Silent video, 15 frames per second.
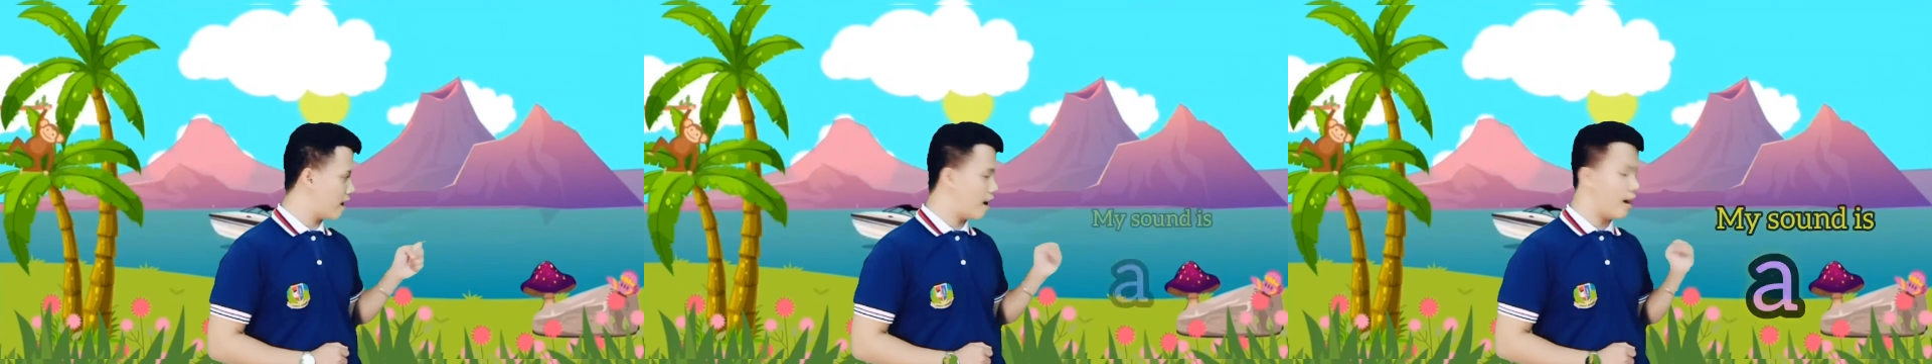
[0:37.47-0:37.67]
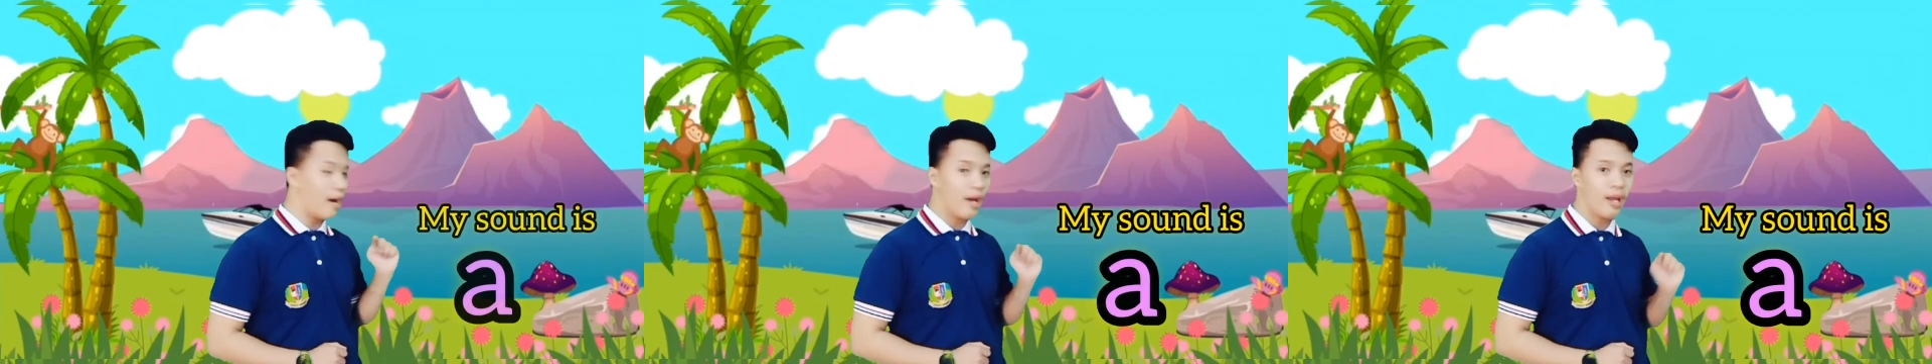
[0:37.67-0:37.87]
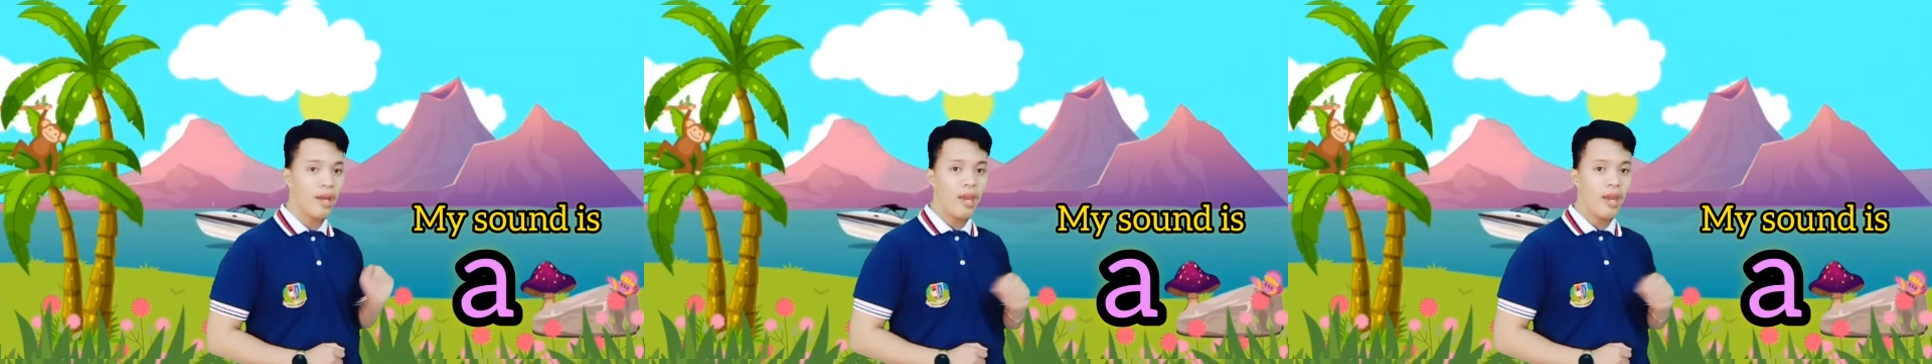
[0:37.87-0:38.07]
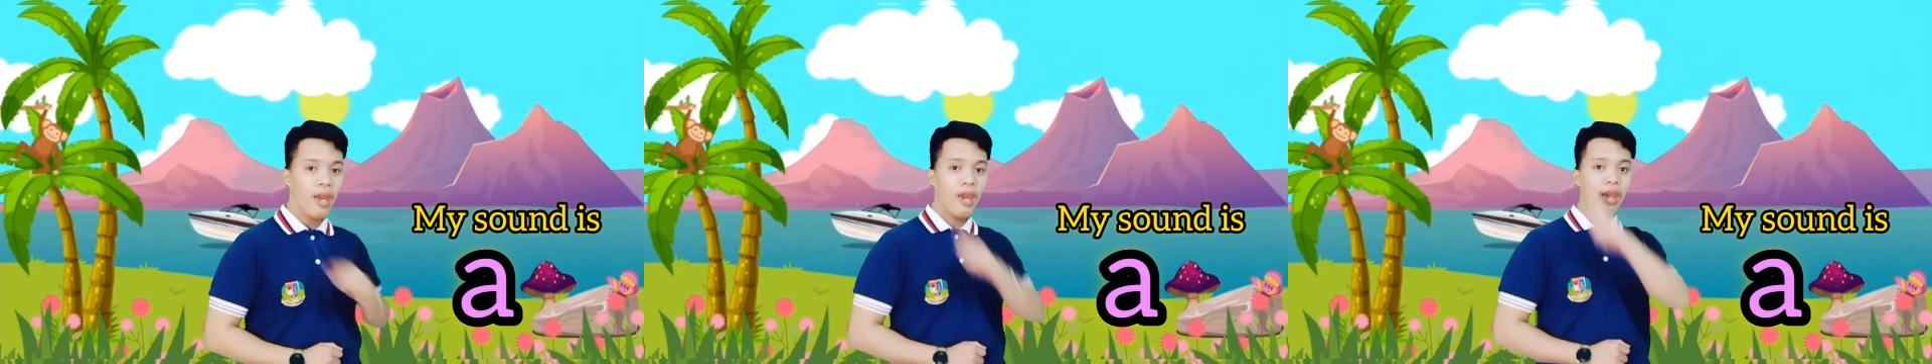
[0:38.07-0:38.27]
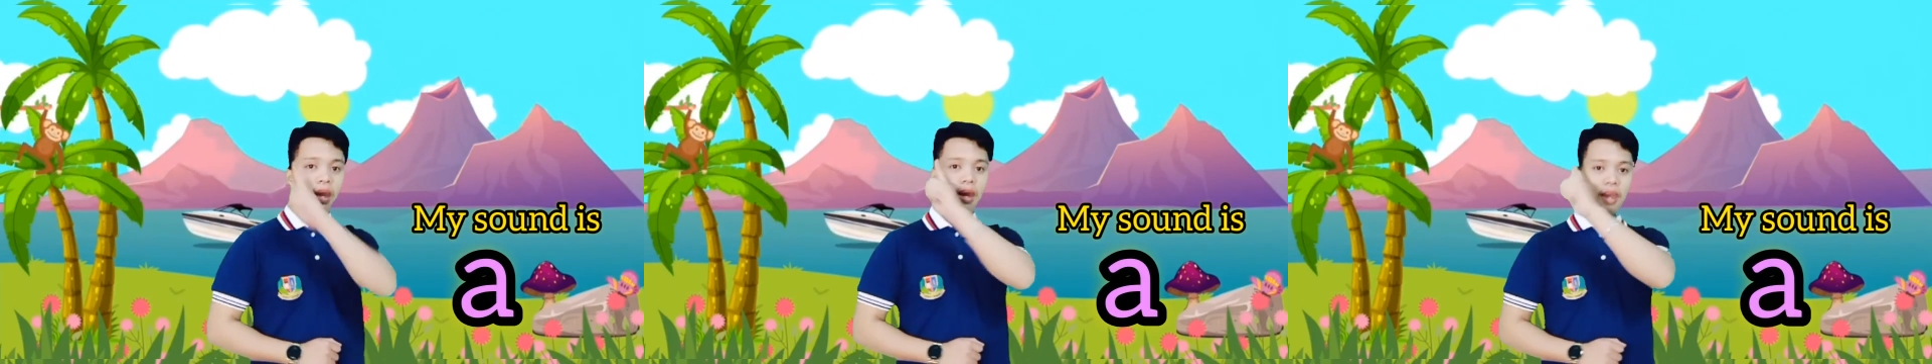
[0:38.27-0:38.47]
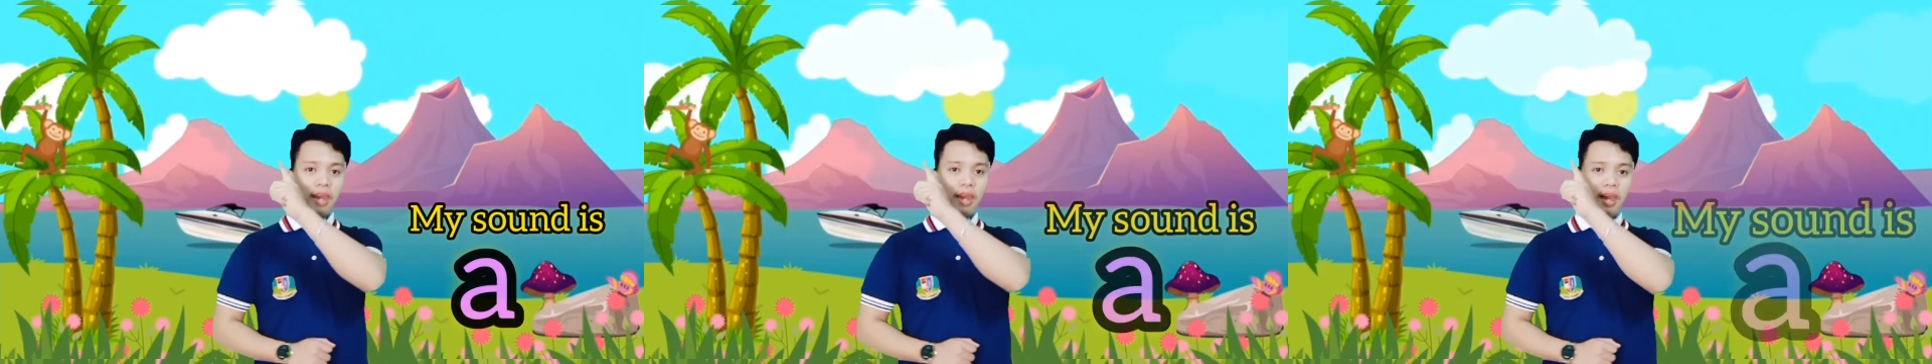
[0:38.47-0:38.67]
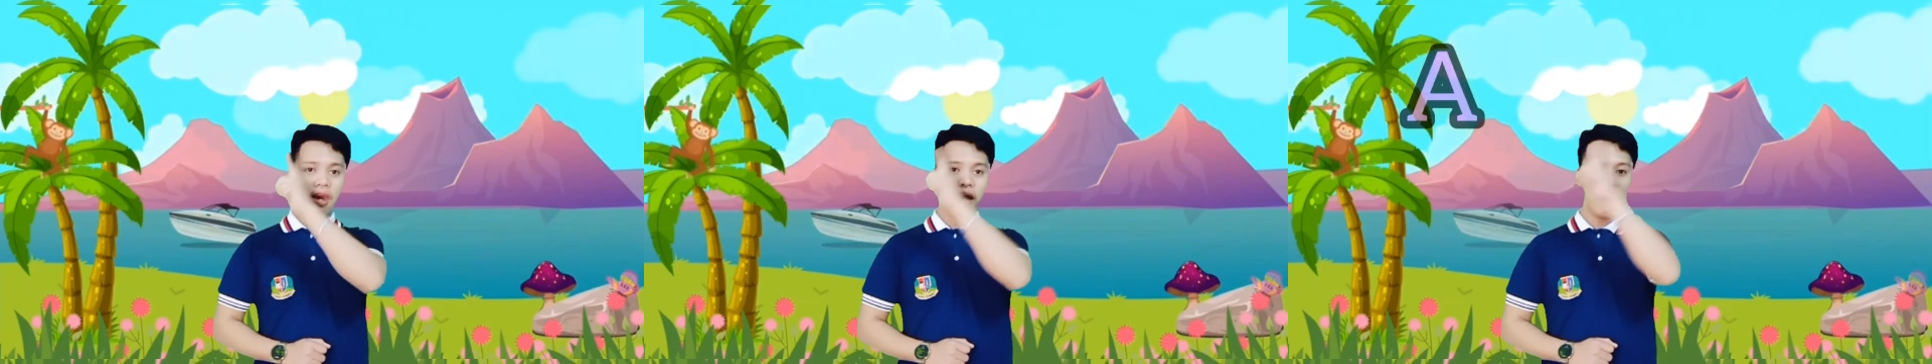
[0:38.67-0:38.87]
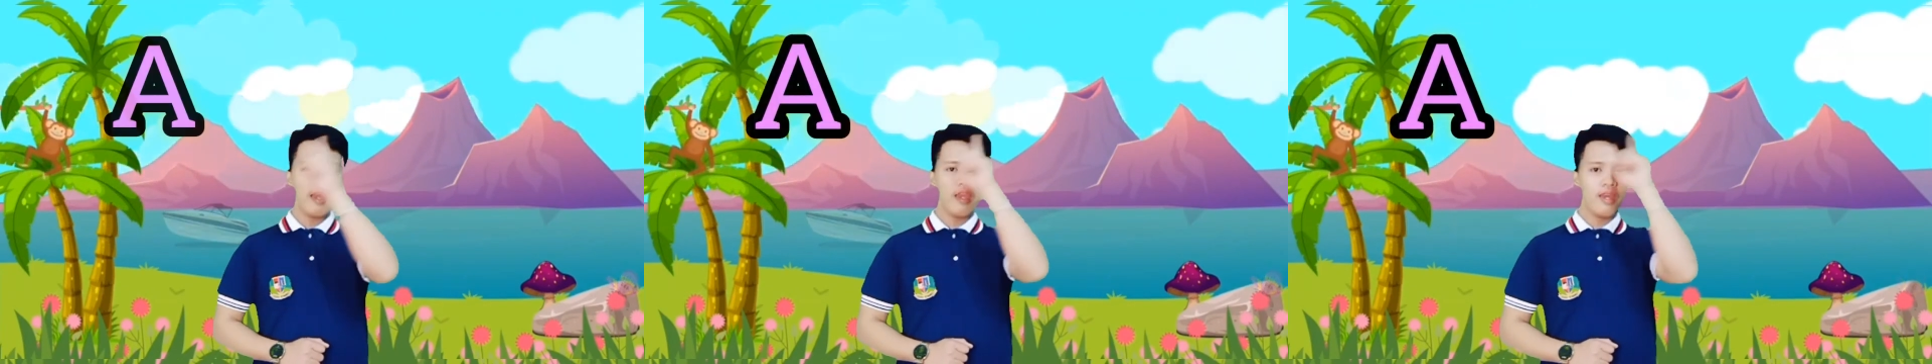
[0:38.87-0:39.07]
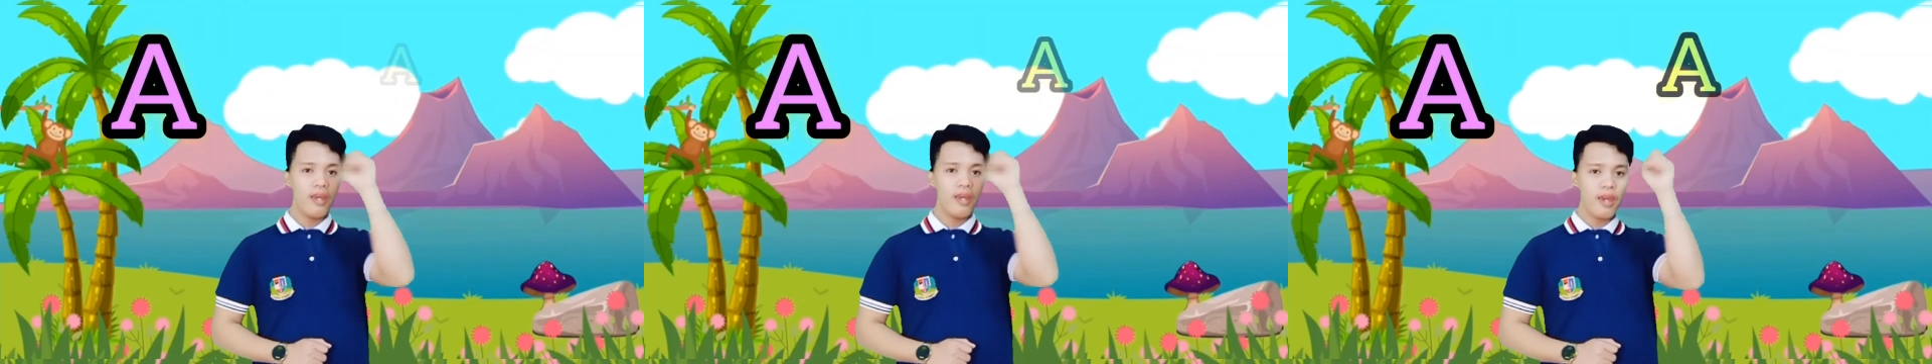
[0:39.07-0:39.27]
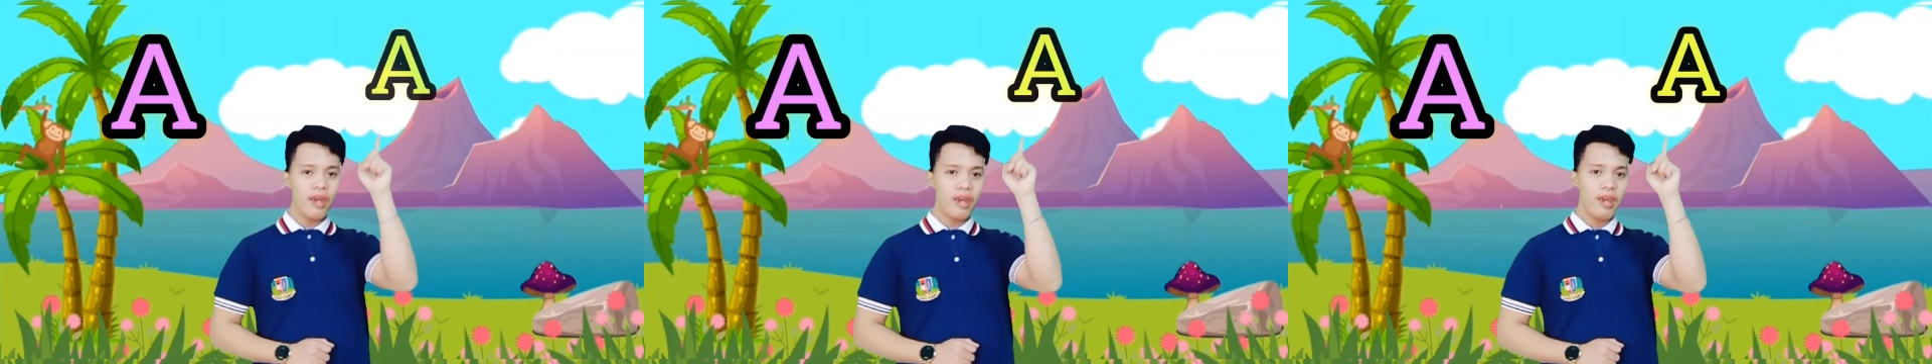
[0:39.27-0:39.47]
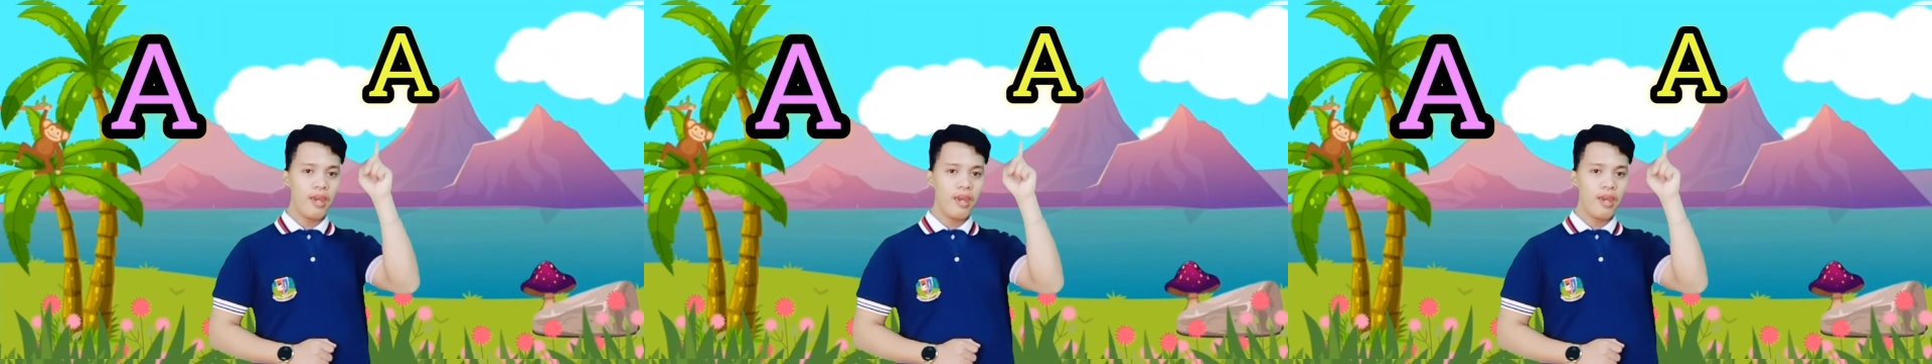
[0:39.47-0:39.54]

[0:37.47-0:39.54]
A. A, A,